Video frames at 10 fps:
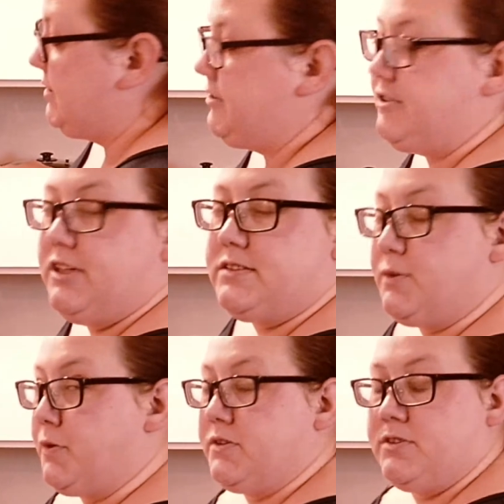just
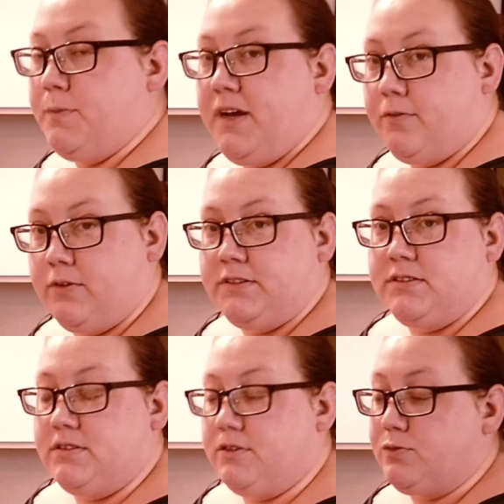a personal
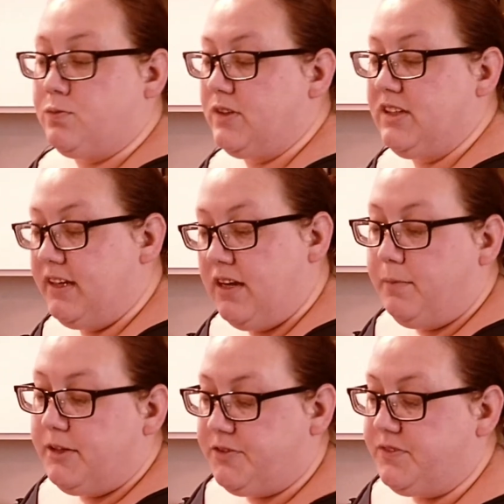preference. There's really
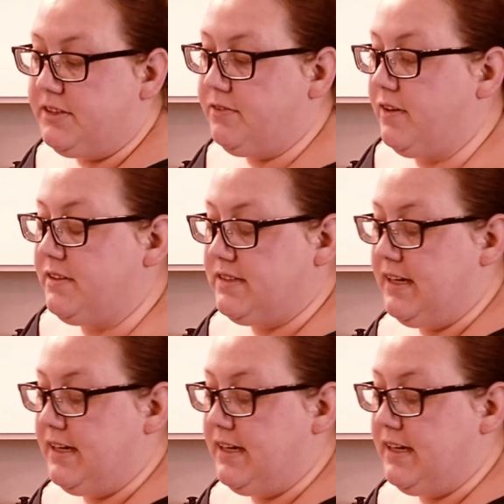not much of a difference.